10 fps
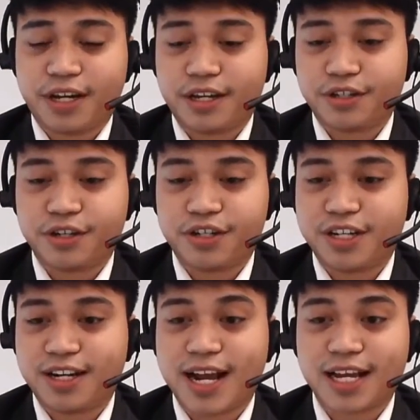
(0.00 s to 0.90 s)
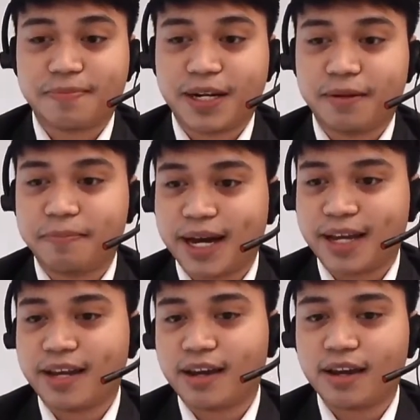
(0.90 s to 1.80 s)
a surge in last minute
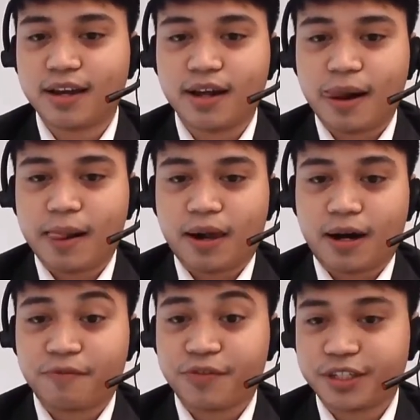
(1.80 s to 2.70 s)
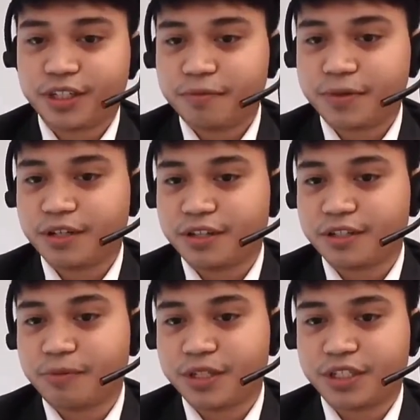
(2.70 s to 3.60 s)
buying. Um, for today, we saw a
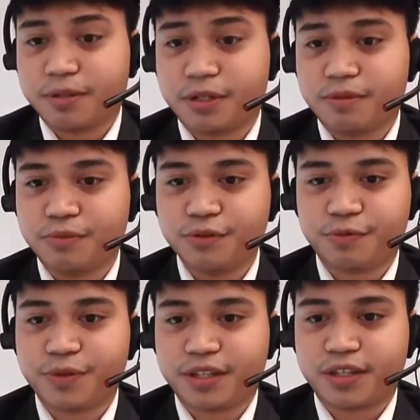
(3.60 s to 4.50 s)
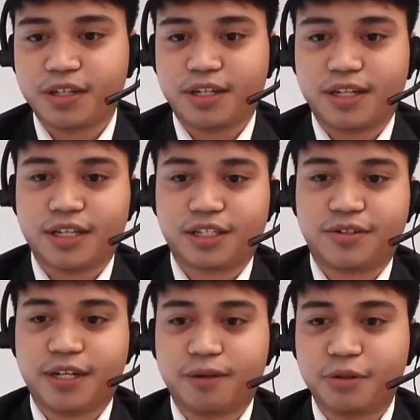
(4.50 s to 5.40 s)
somewhat similar move with the index
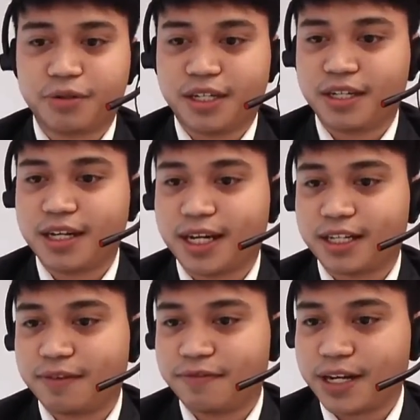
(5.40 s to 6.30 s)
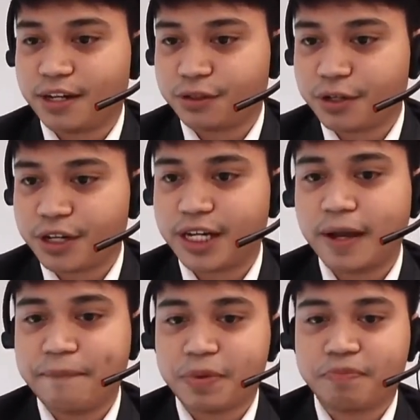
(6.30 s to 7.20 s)
trading mostly in the negative territory
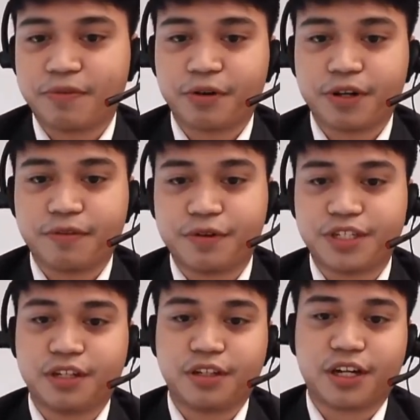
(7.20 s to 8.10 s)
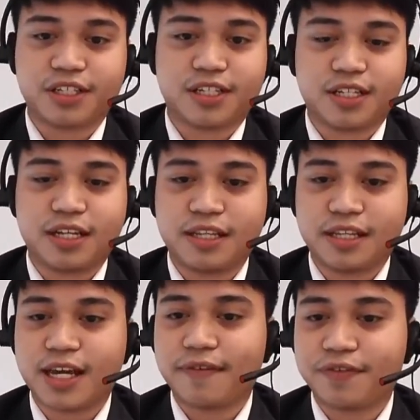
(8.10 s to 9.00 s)
before reversing losses in
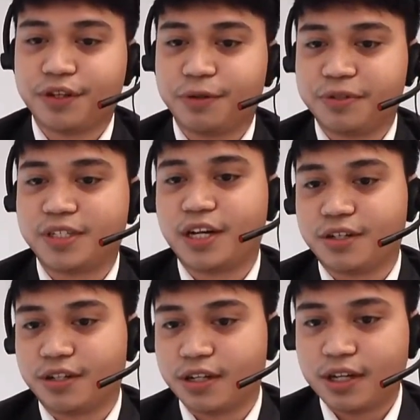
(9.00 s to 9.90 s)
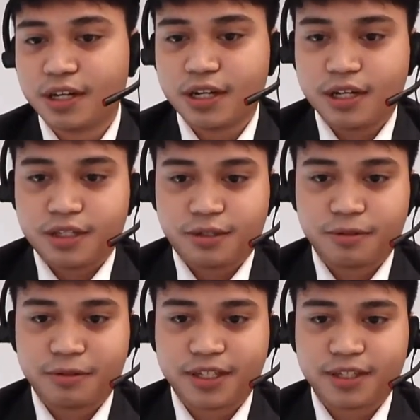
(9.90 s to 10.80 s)
the afternoon session. And
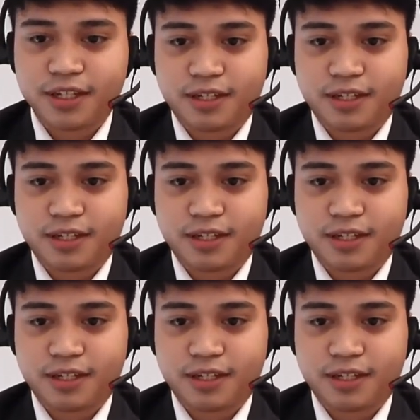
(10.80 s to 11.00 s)
so I think